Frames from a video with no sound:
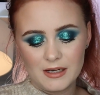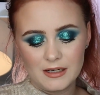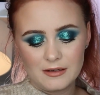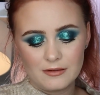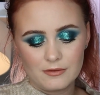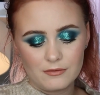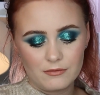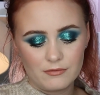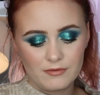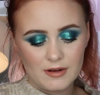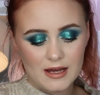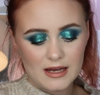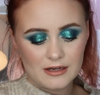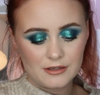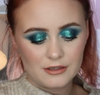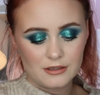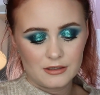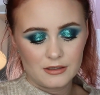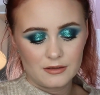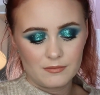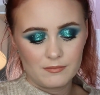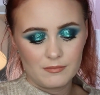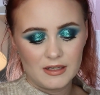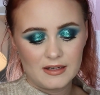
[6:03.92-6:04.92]
Metal
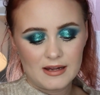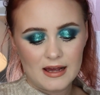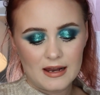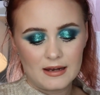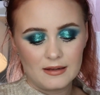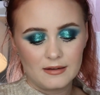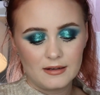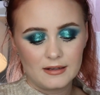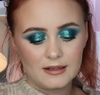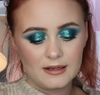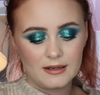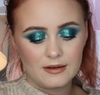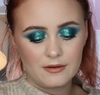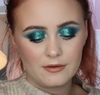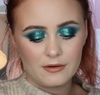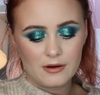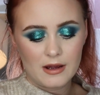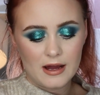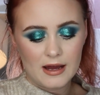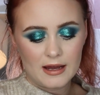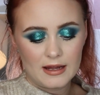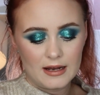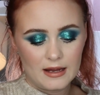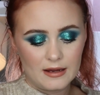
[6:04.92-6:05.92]
Flash Metallic
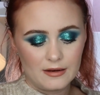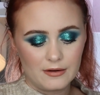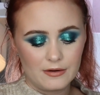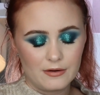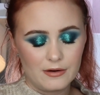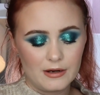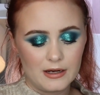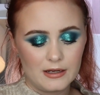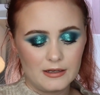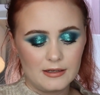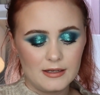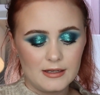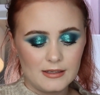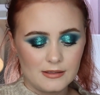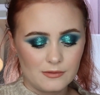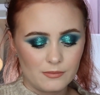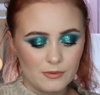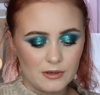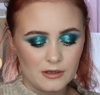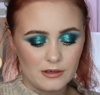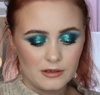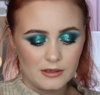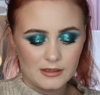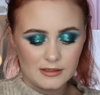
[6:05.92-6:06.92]
Glitter Eyeliner, and
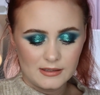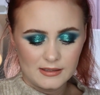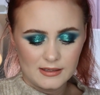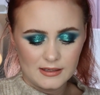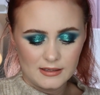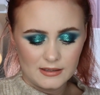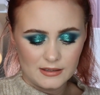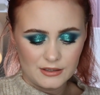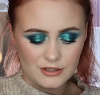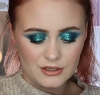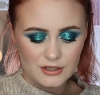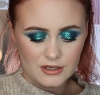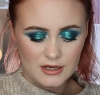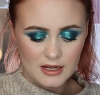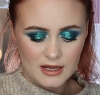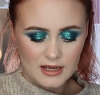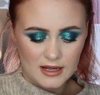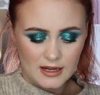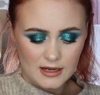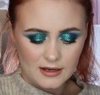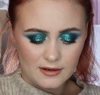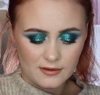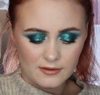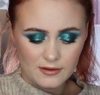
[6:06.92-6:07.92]
this one is in the
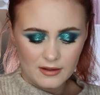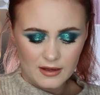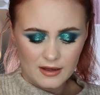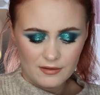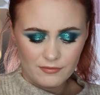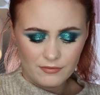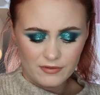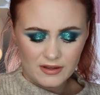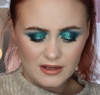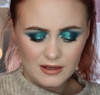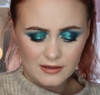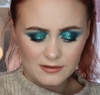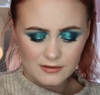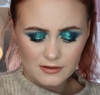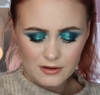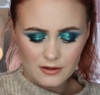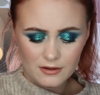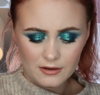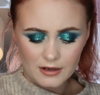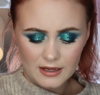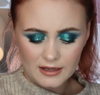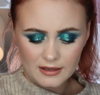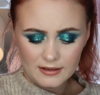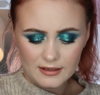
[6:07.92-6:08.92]
shade, I think it's
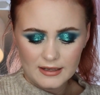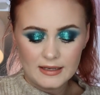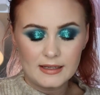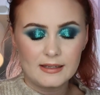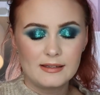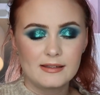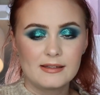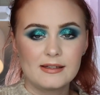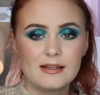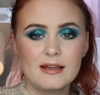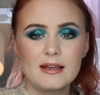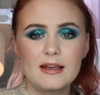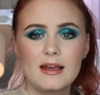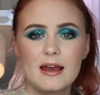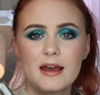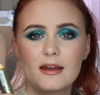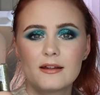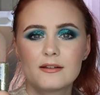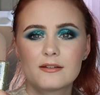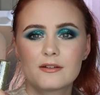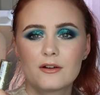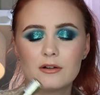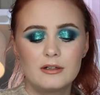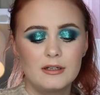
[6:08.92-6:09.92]
called like Glitsy. Yeah,
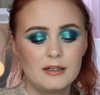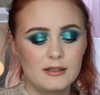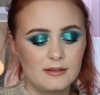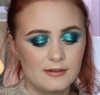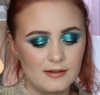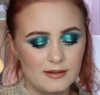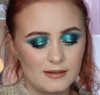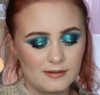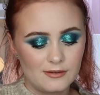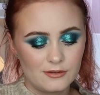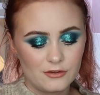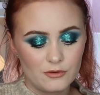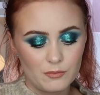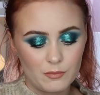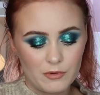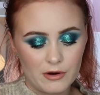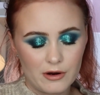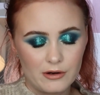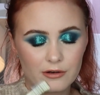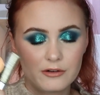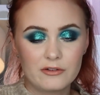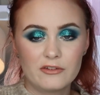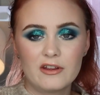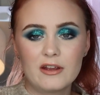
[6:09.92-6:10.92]
it's called Glitsy. It's
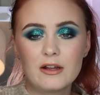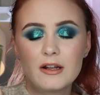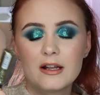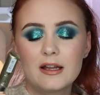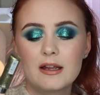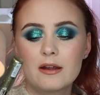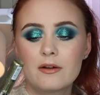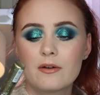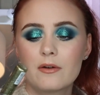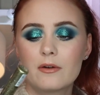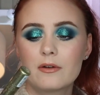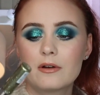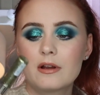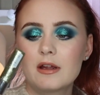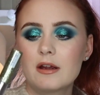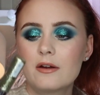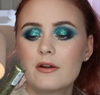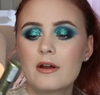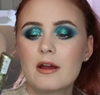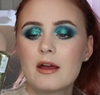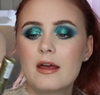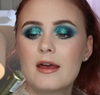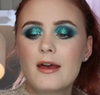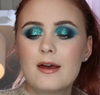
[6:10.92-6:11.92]
super hard to see on
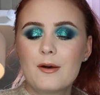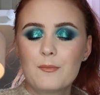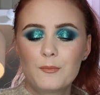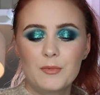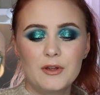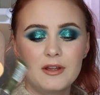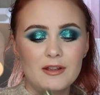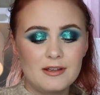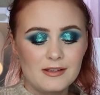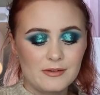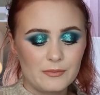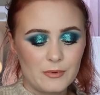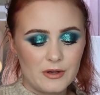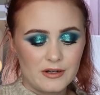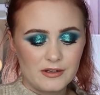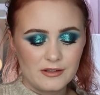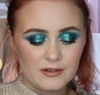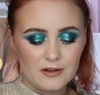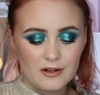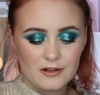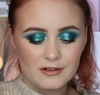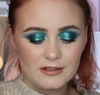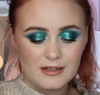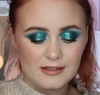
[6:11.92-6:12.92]
here, but this one
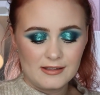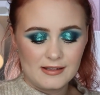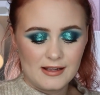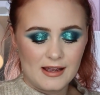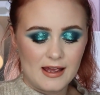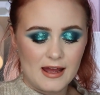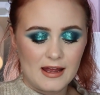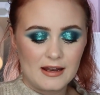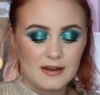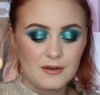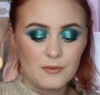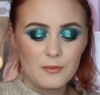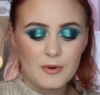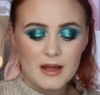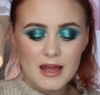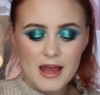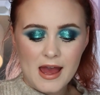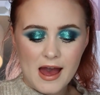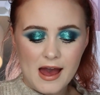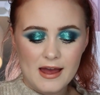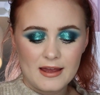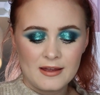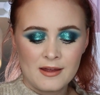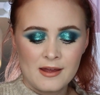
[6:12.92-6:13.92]
is called Glitsy. And the
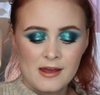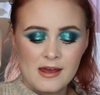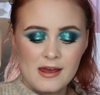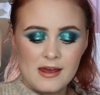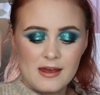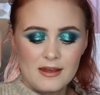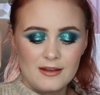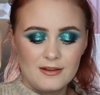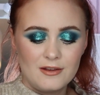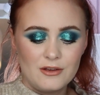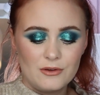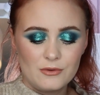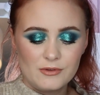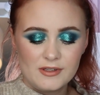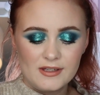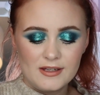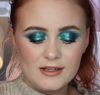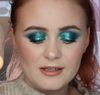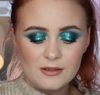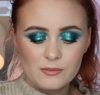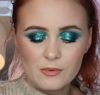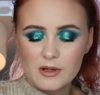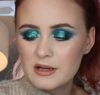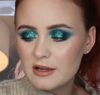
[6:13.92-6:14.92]
way I use
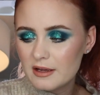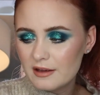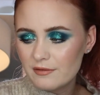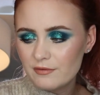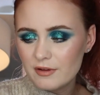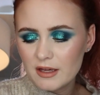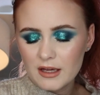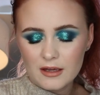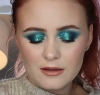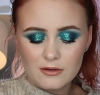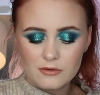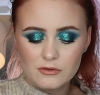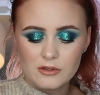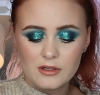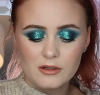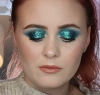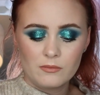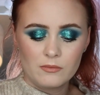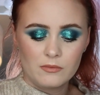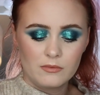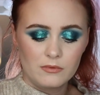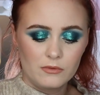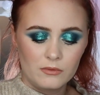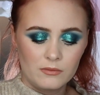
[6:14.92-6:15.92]
this one, I think I used
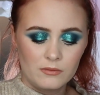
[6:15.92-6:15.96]
it